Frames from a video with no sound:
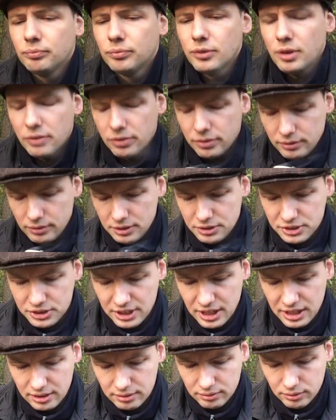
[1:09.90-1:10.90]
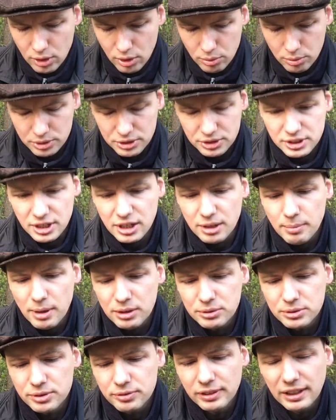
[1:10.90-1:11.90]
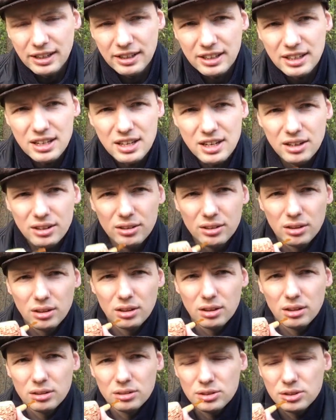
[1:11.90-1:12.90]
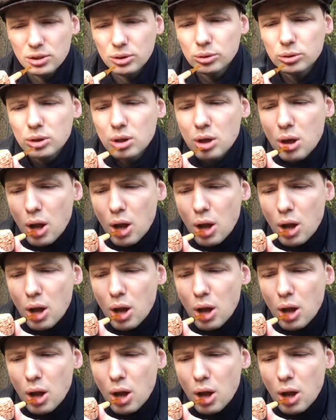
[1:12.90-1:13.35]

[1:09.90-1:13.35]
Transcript: not no insane amounts of Latakia. So